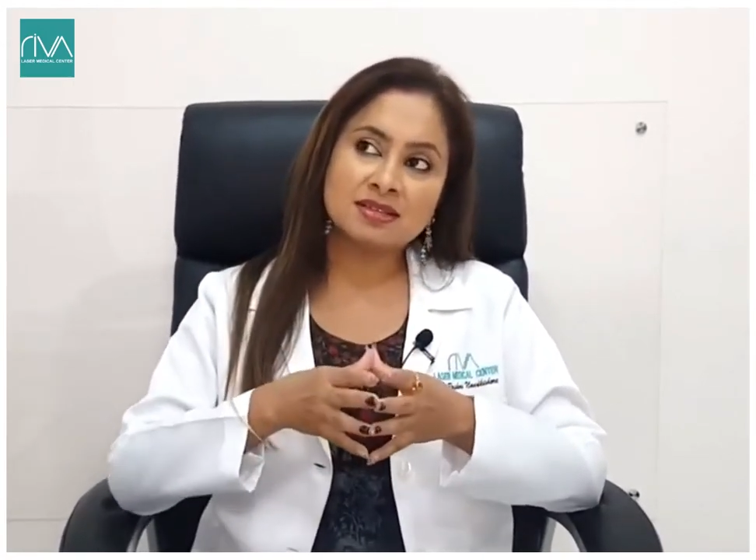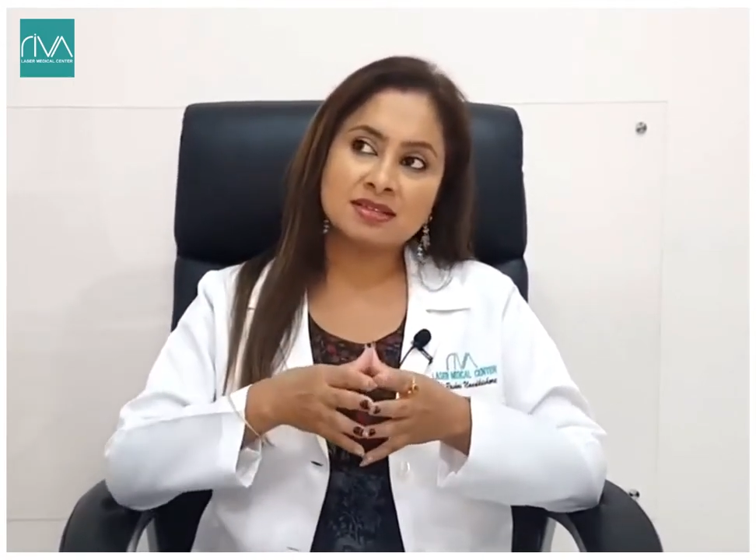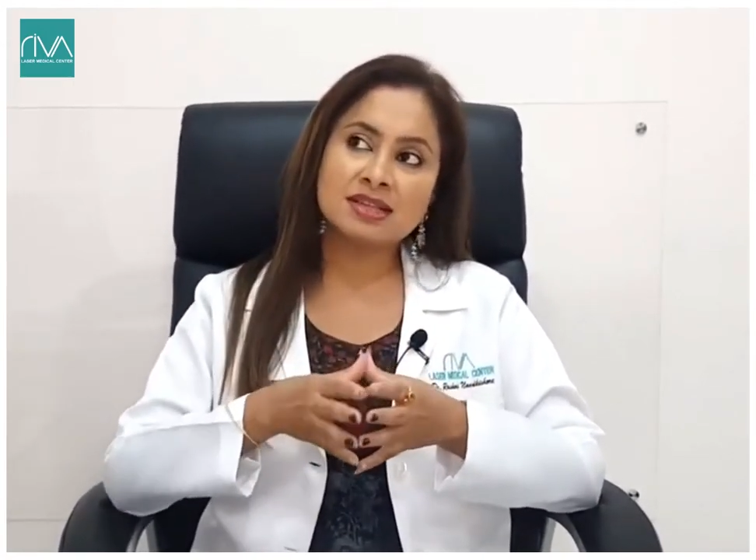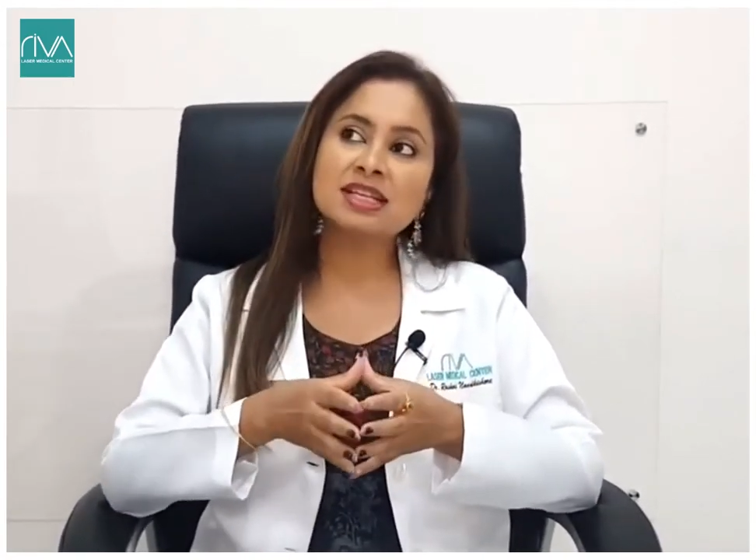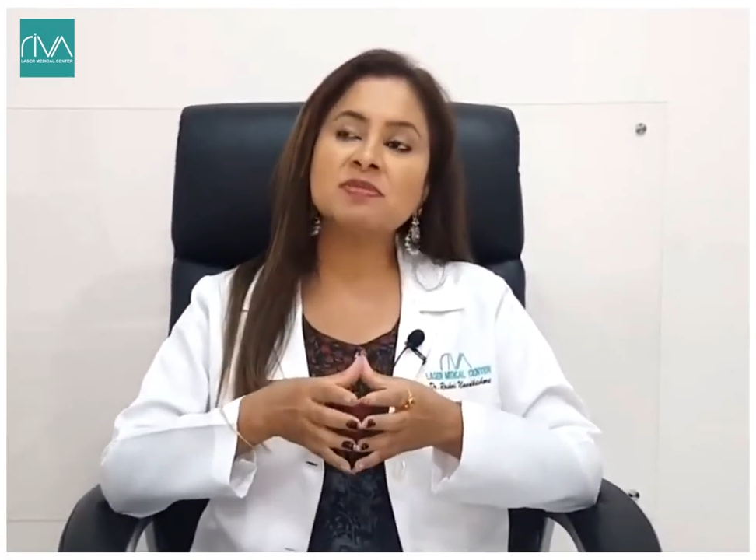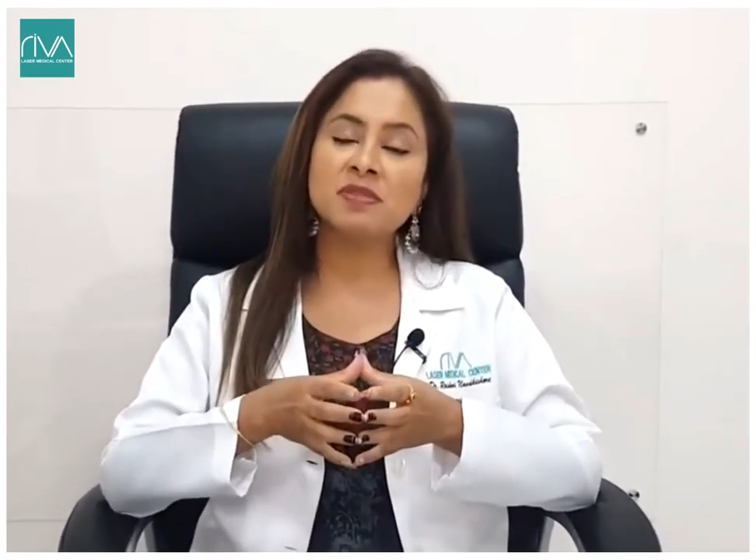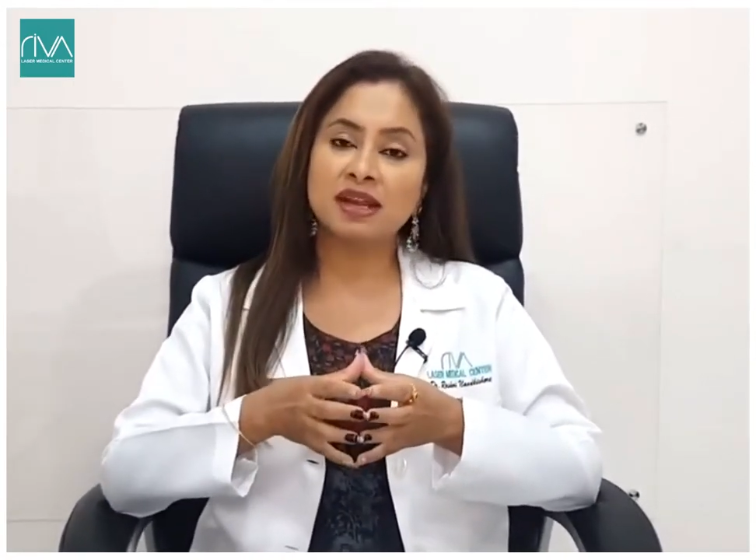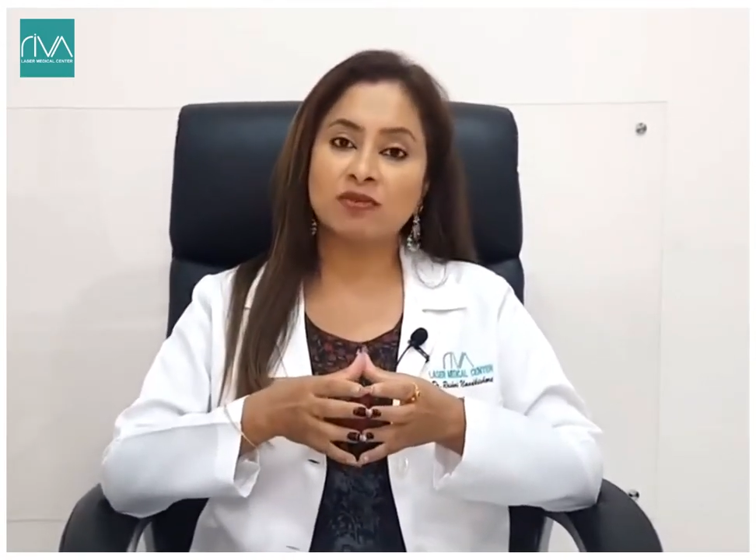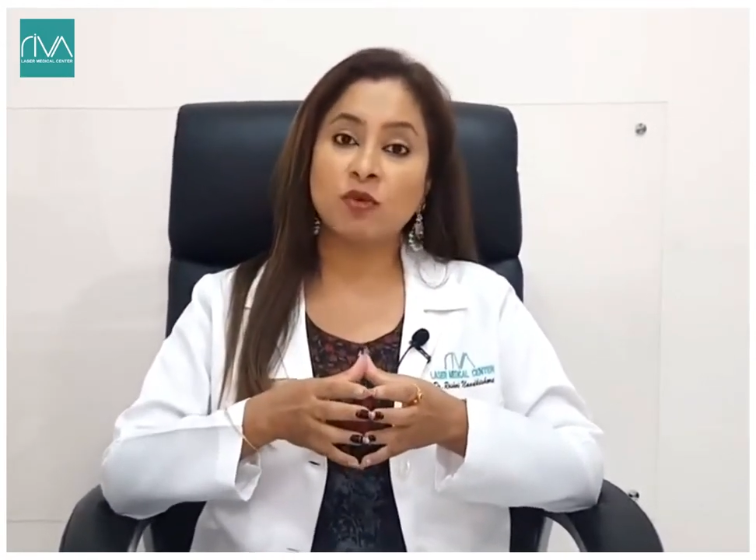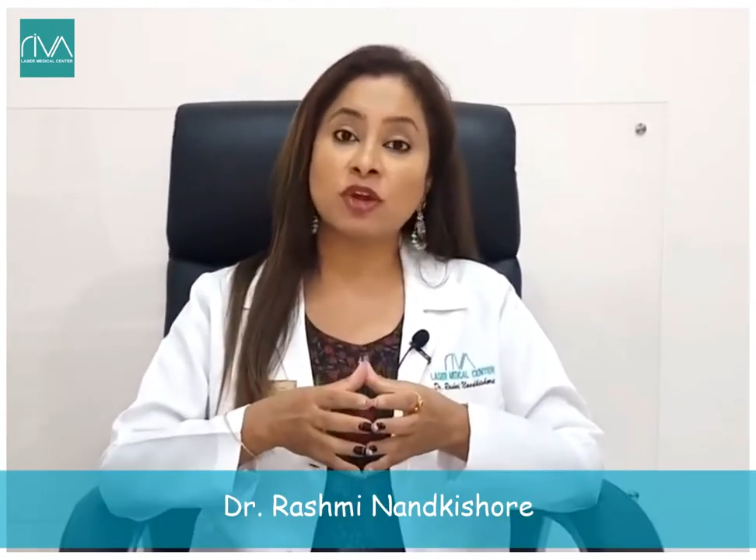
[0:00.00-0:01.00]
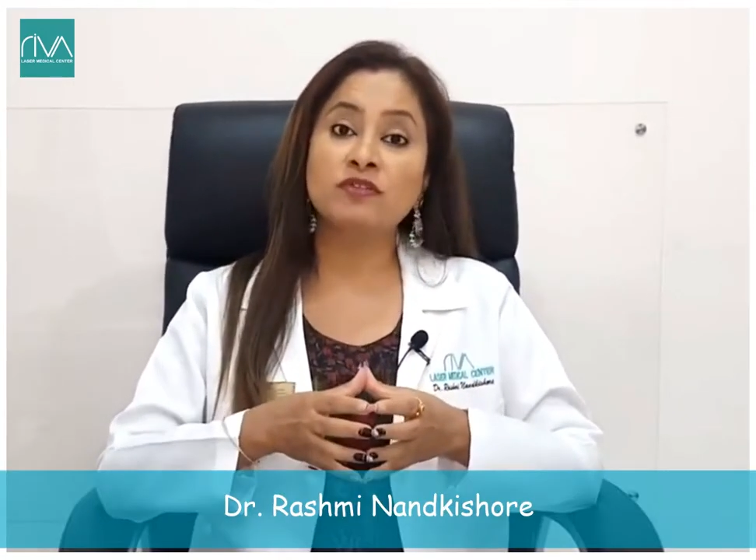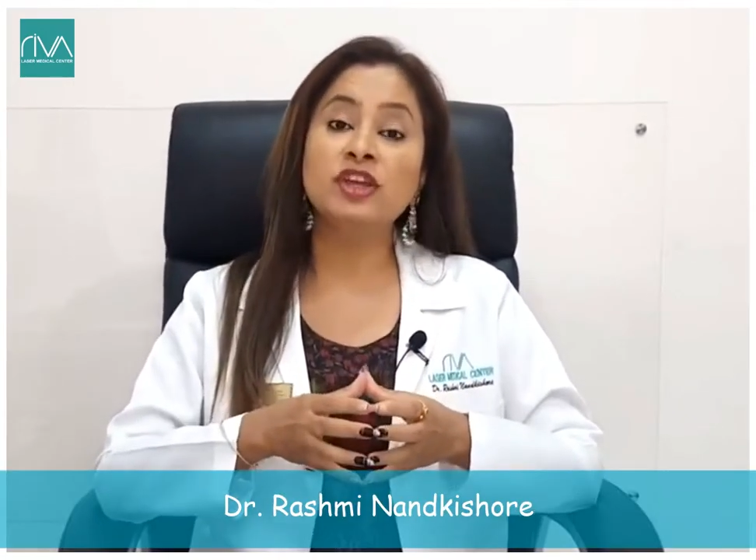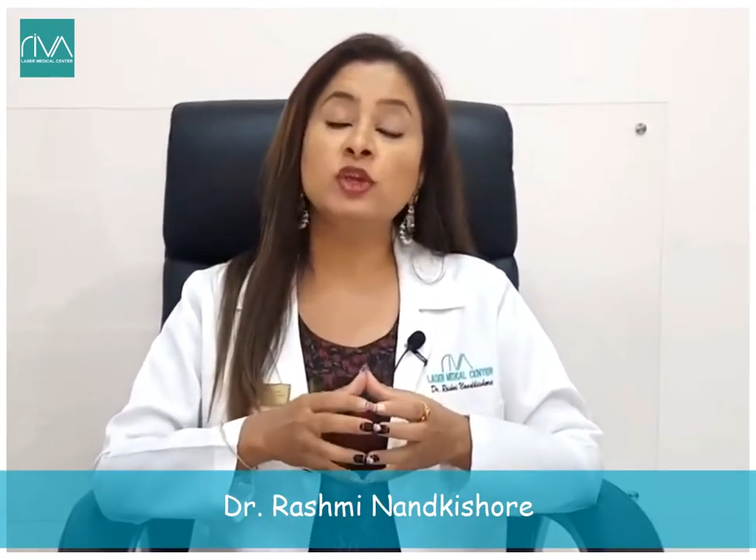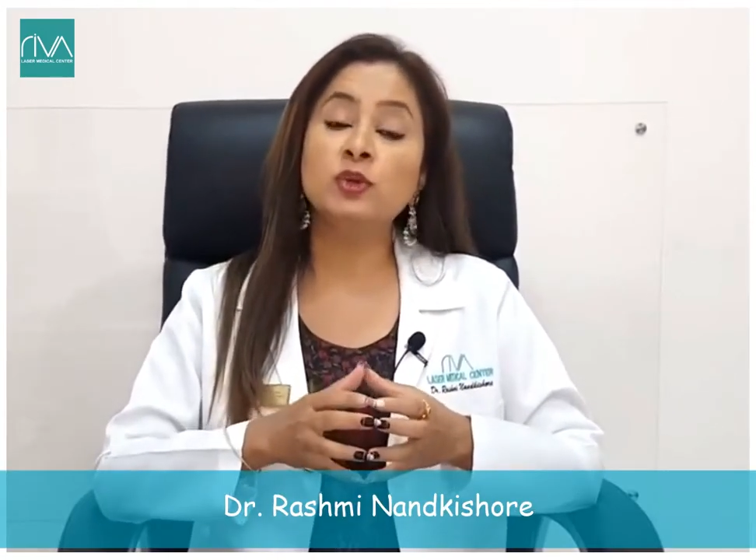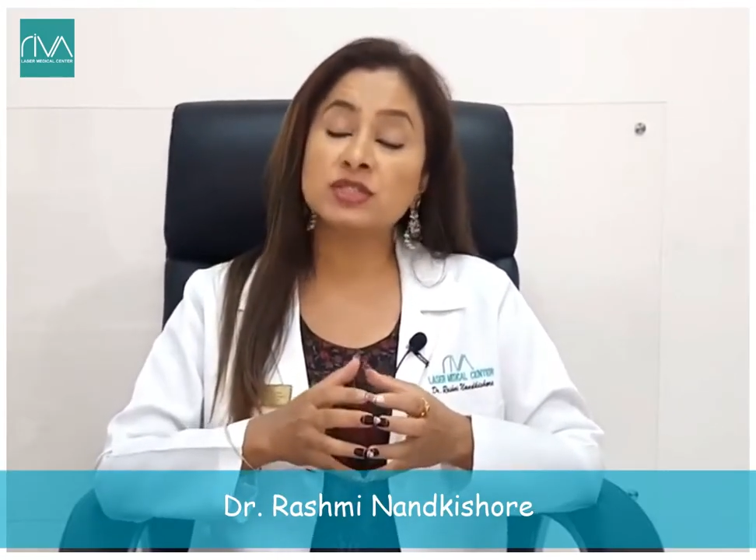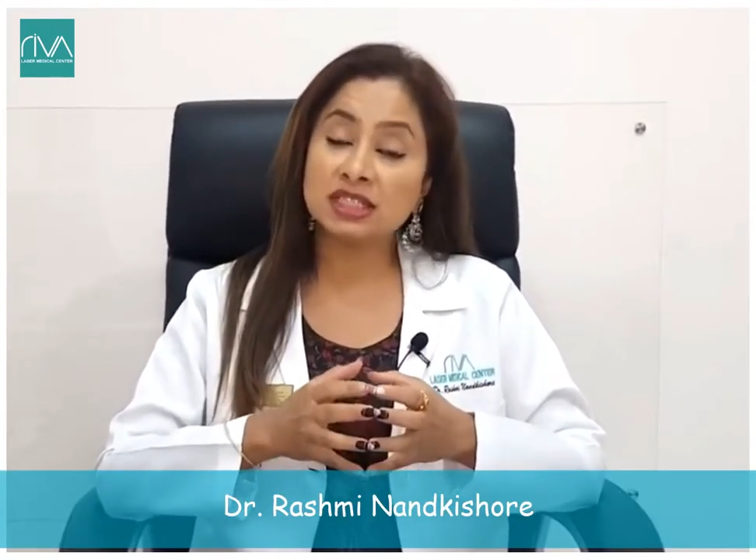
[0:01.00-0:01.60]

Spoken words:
treatment what we use